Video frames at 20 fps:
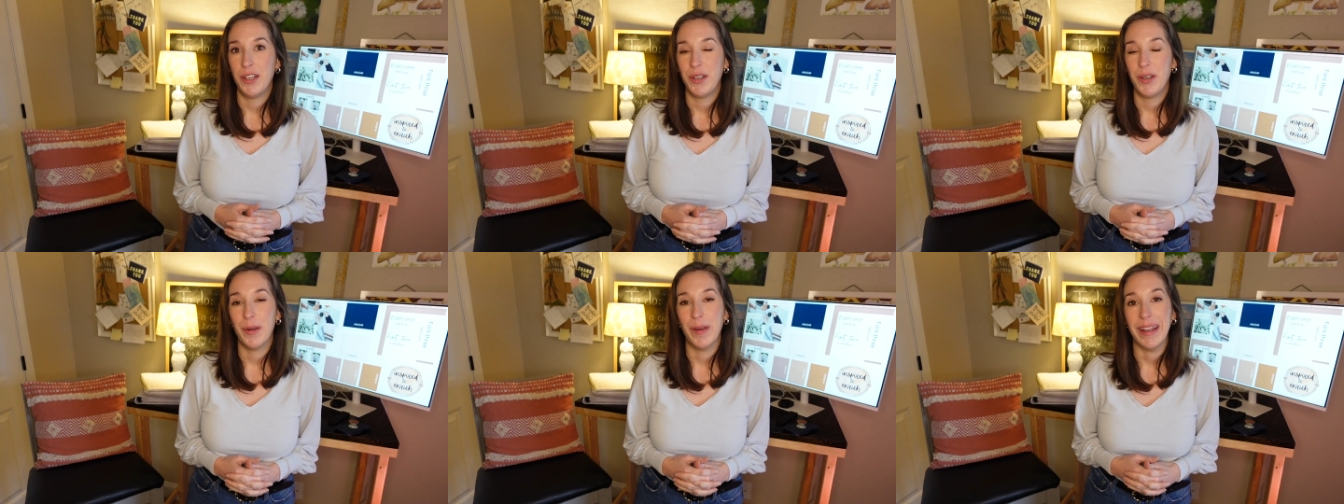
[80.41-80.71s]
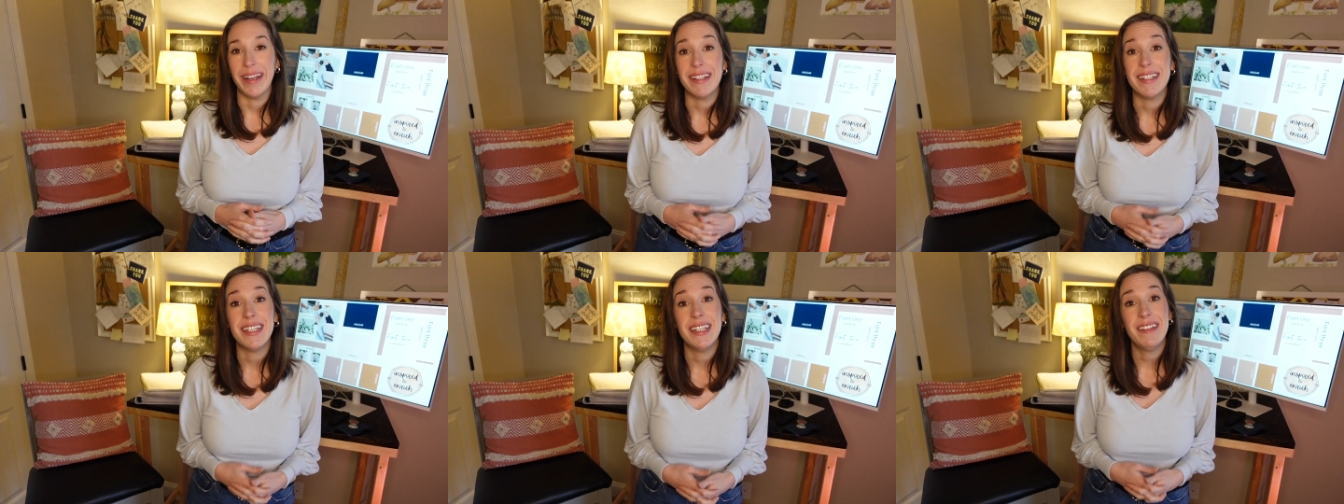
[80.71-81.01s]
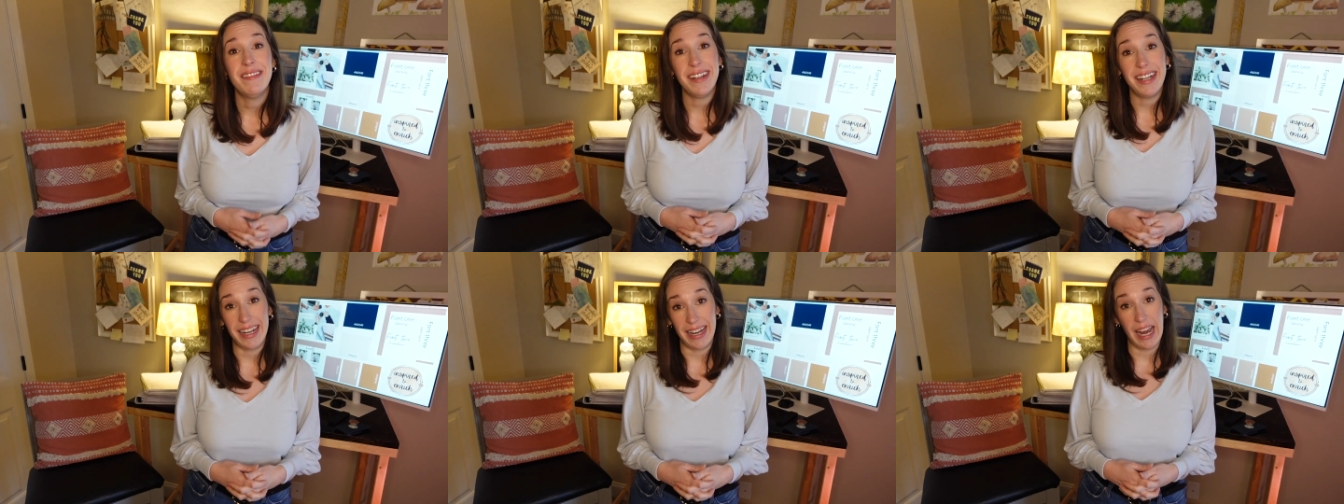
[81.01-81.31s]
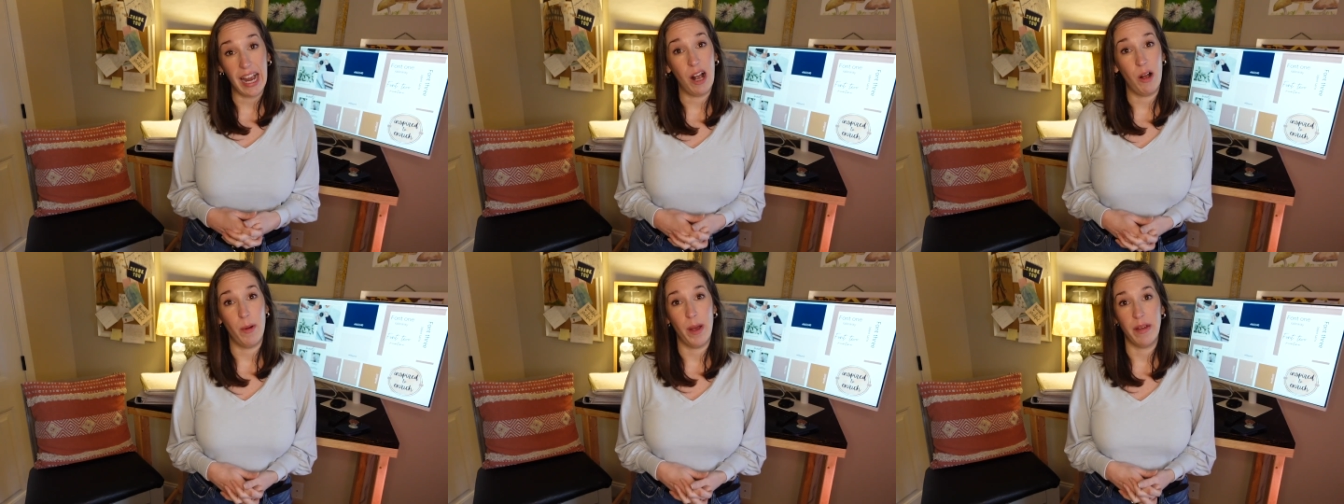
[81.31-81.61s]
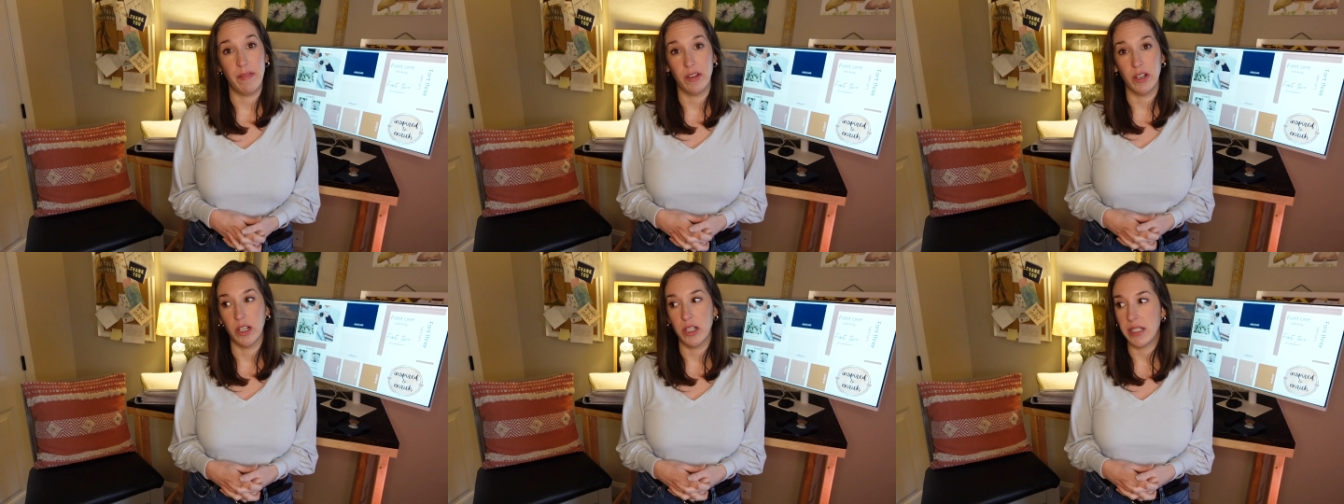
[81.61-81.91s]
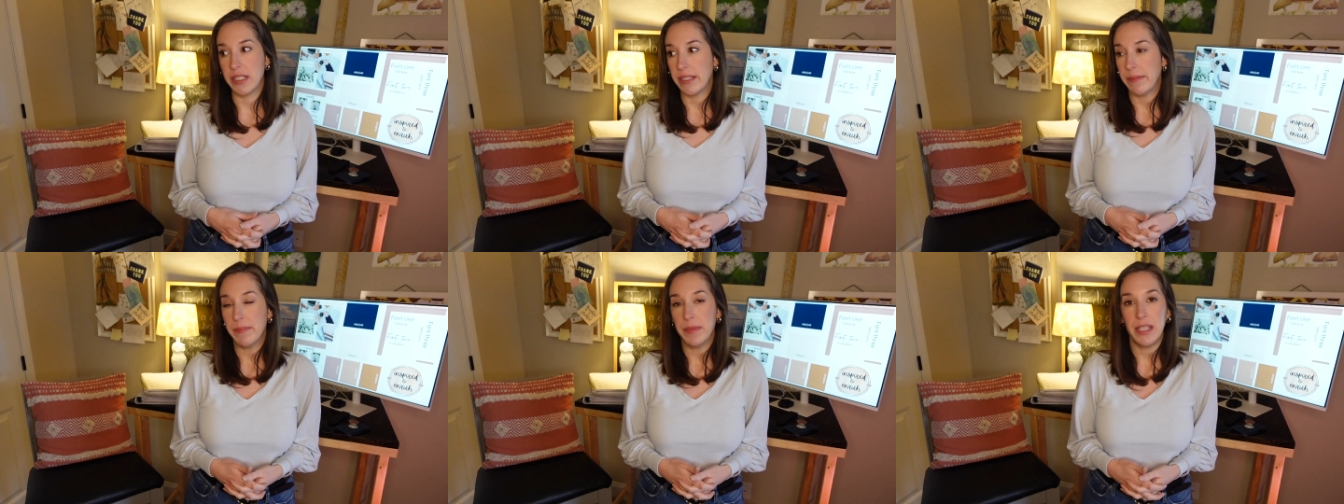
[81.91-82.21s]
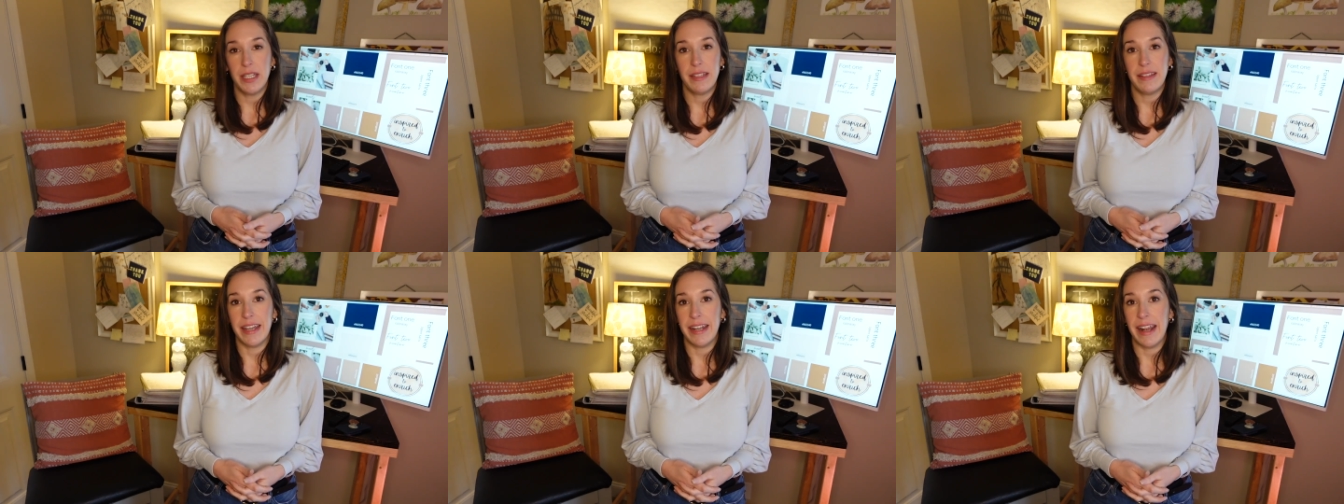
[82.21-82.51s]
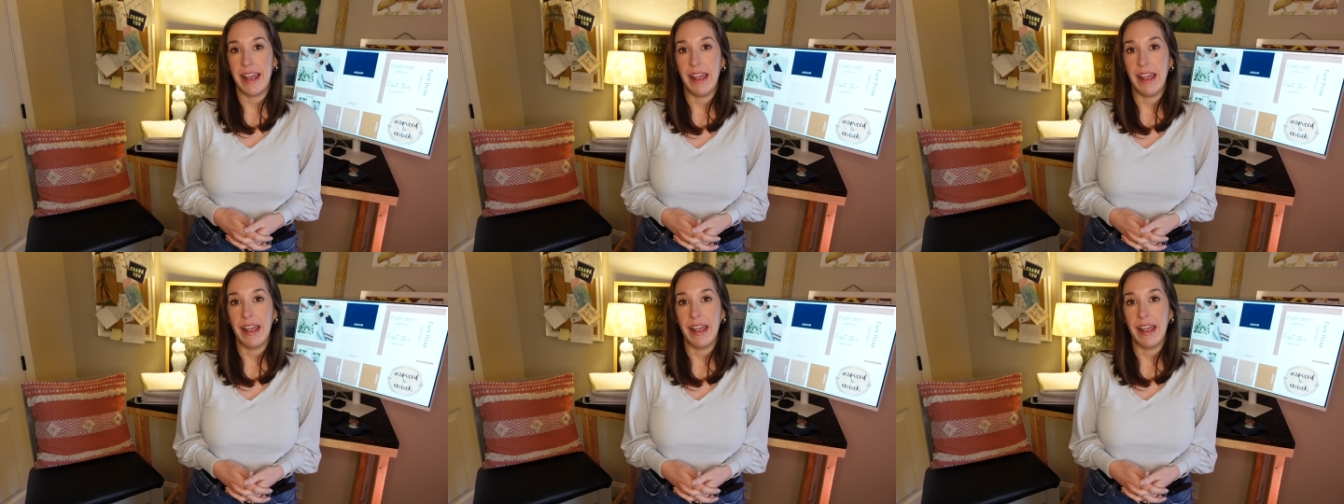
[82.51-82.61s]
Creativity, however, is something that